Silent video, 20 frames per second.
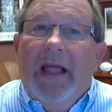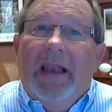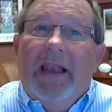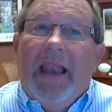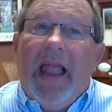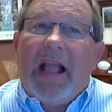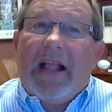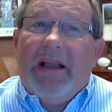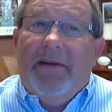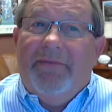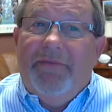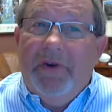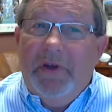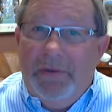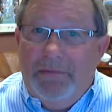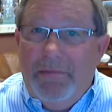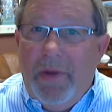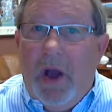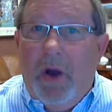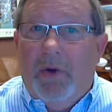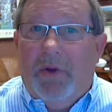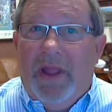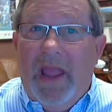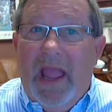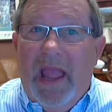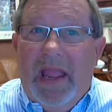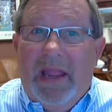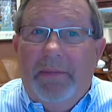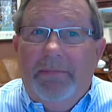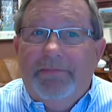Like a football
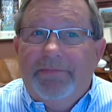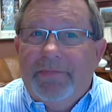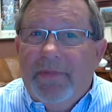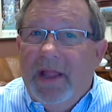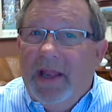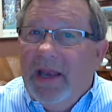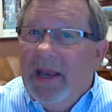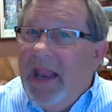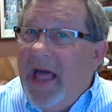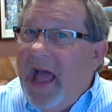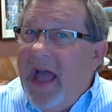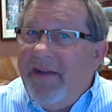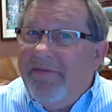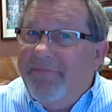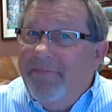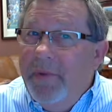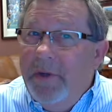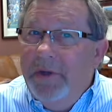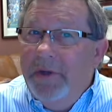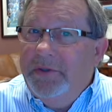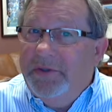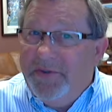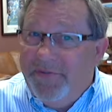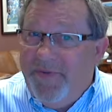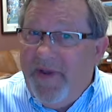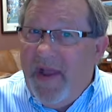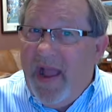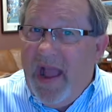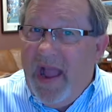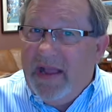game, life moves
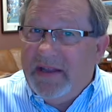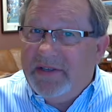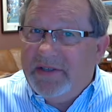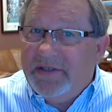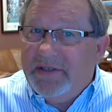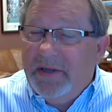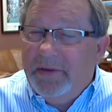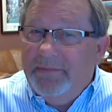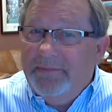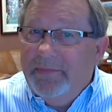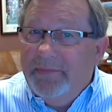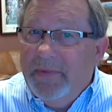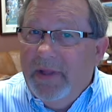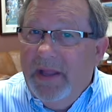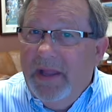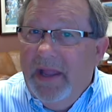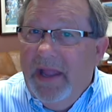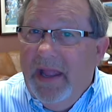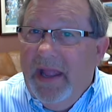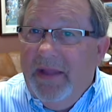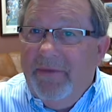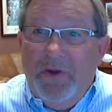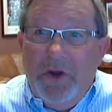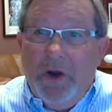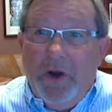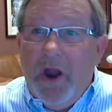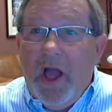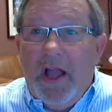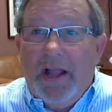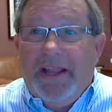fast. If
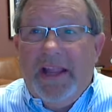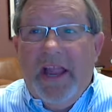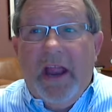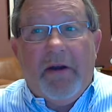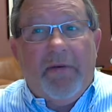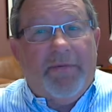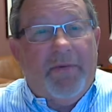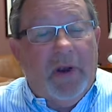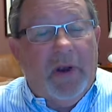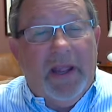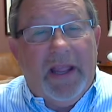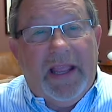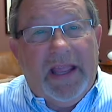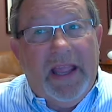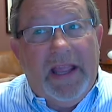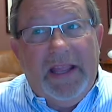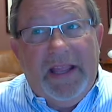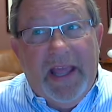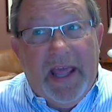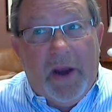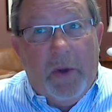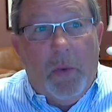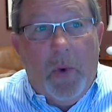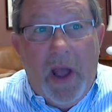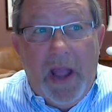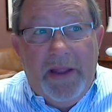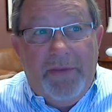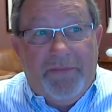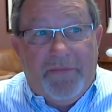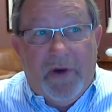you're not careful, it can get
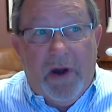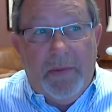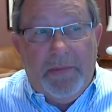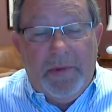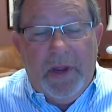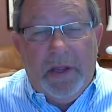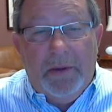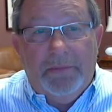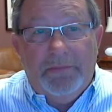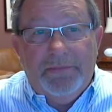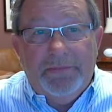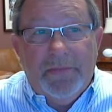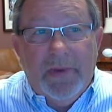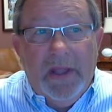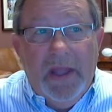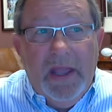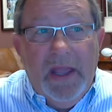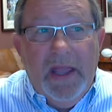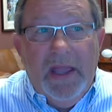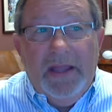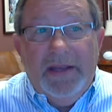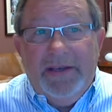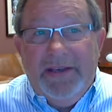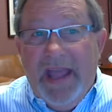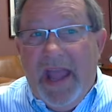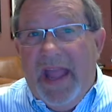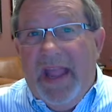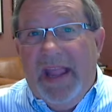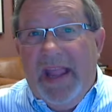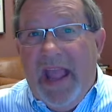away from you.
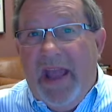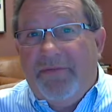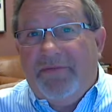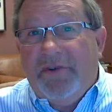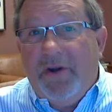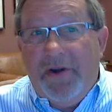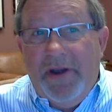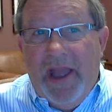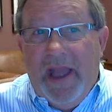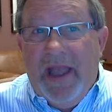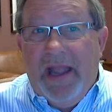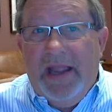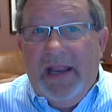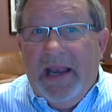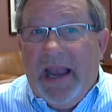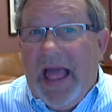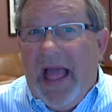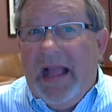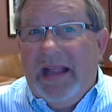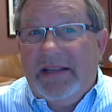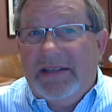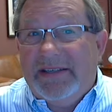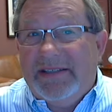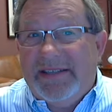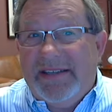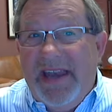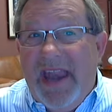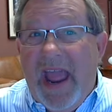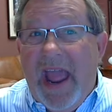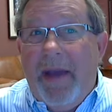Day after day, like
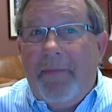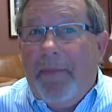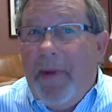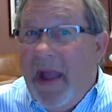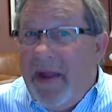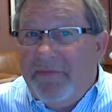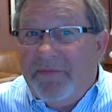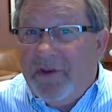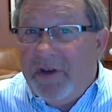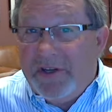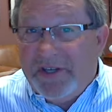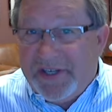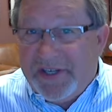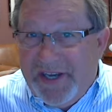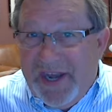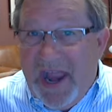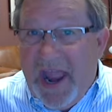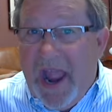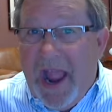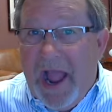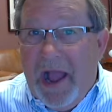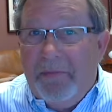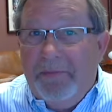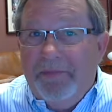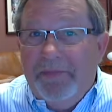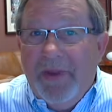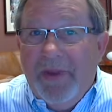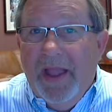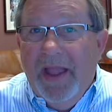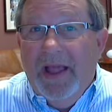snap after snap,
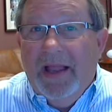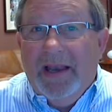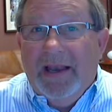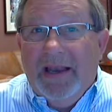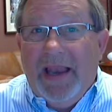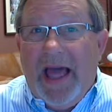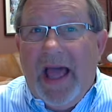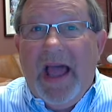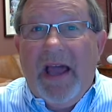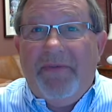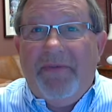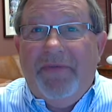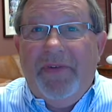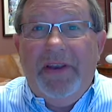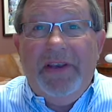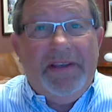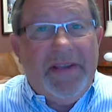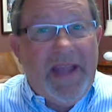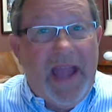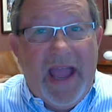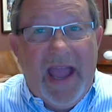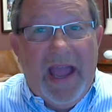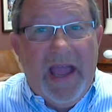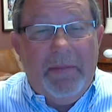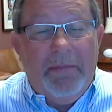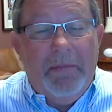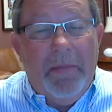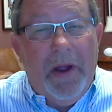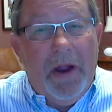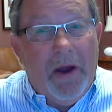life and
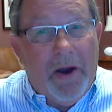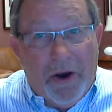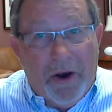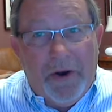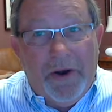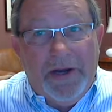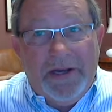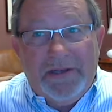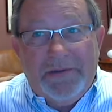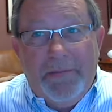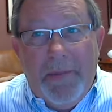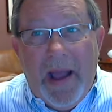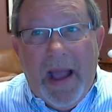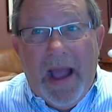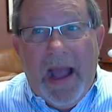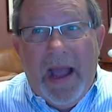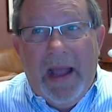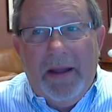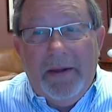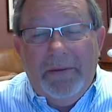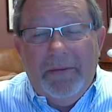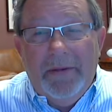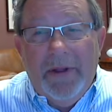time hurries by.